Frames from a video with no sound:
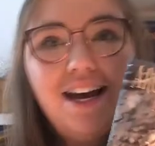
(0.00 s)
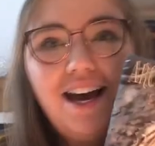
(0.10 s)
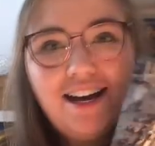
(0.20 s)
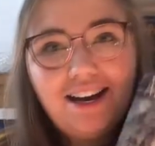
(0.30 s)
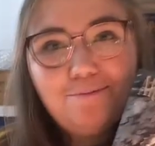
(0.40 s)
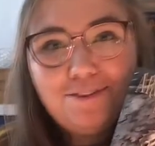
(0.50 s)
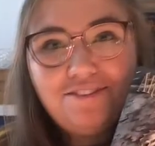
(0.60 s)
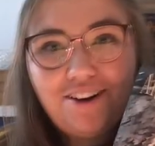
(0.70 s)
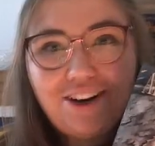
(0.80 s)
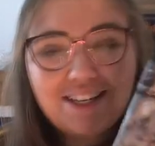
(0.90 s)
and I'd be
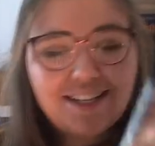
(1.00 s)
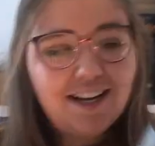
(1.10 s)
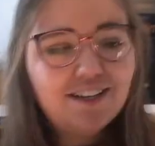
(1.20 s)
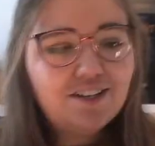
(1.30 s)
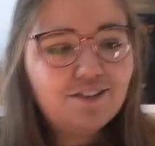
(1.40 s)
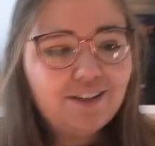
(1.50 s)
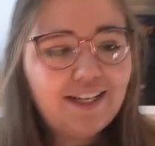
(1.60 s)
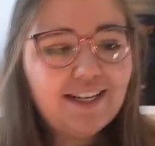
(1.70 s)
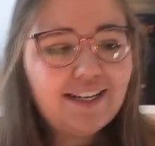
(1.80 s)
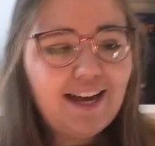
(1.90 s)
very excited to read it.